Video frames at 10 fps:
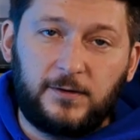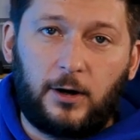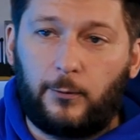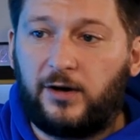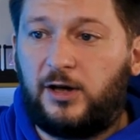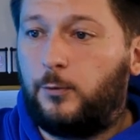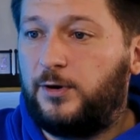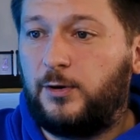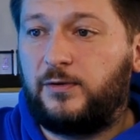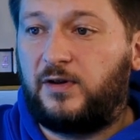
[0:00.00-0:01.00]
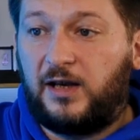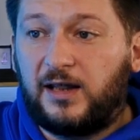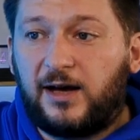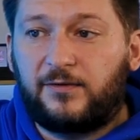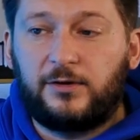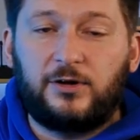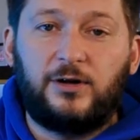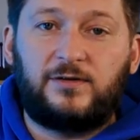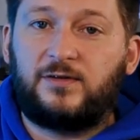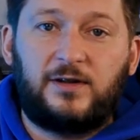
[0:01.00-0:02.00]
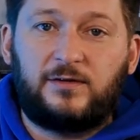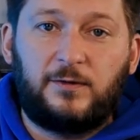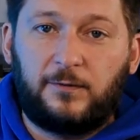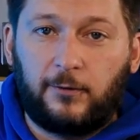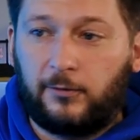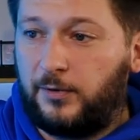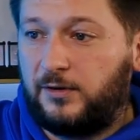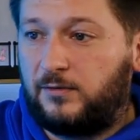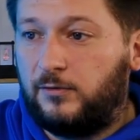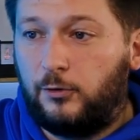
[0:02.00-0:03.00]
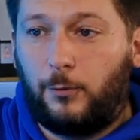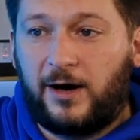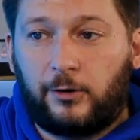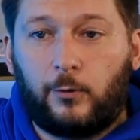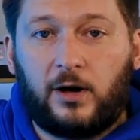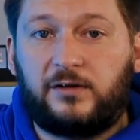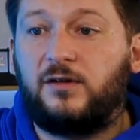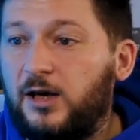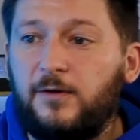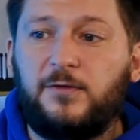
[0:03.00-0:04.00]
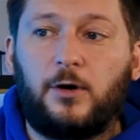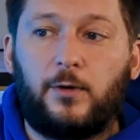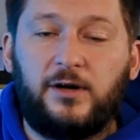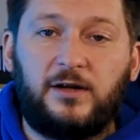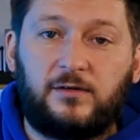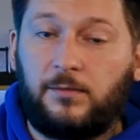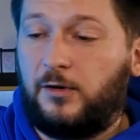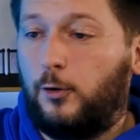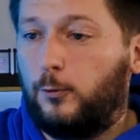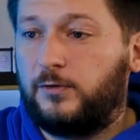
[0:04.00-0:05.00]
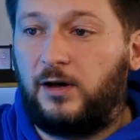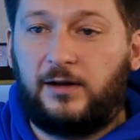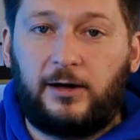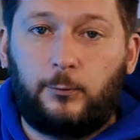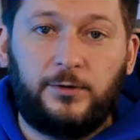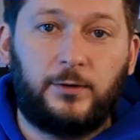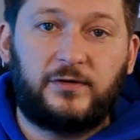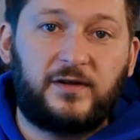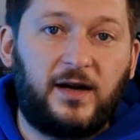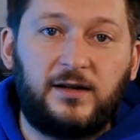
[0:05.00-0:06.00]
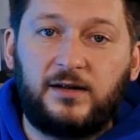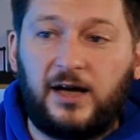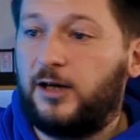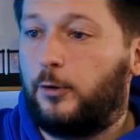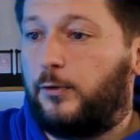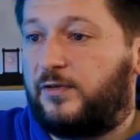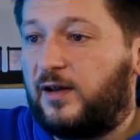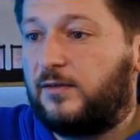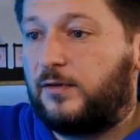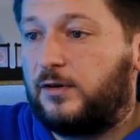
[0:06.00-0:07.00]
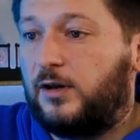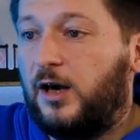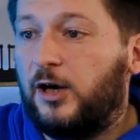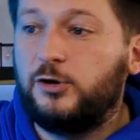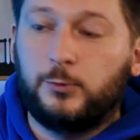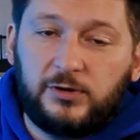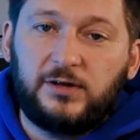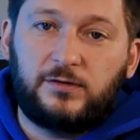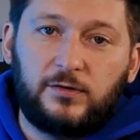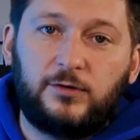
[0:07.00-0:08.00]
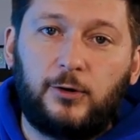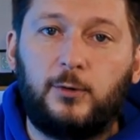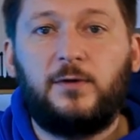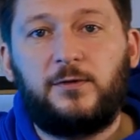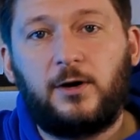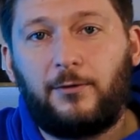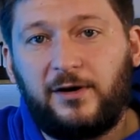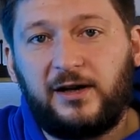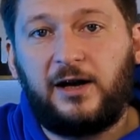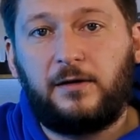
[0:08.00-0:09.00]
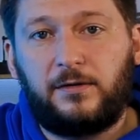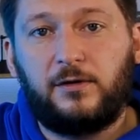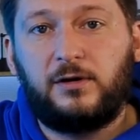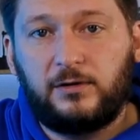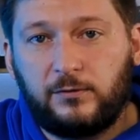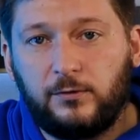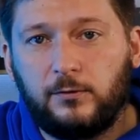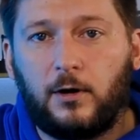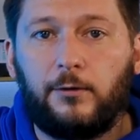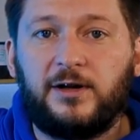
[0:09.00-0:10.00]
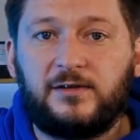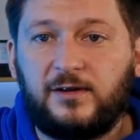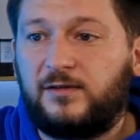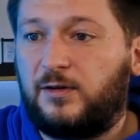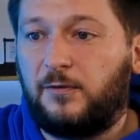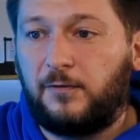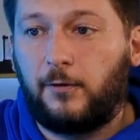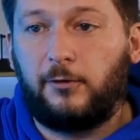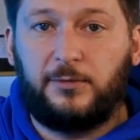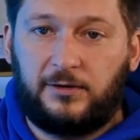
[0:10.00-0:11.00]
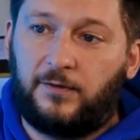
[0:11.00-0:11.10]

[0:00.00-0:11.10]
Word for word: you are running Windows 11, it's 64-bit no matter what. If you're running something older like Windows 10, 8 or 7, you need to know if you are running a 32 or a 64-bit